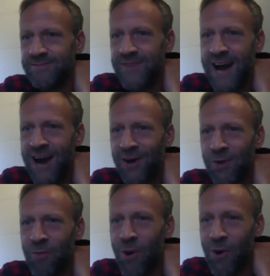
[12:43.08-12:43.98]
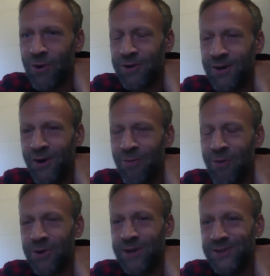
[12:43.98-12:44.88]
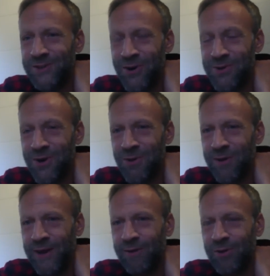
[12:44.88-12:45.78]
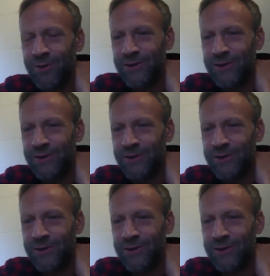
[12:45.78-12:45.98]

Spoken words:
out on a walk or walking the dog or whatever.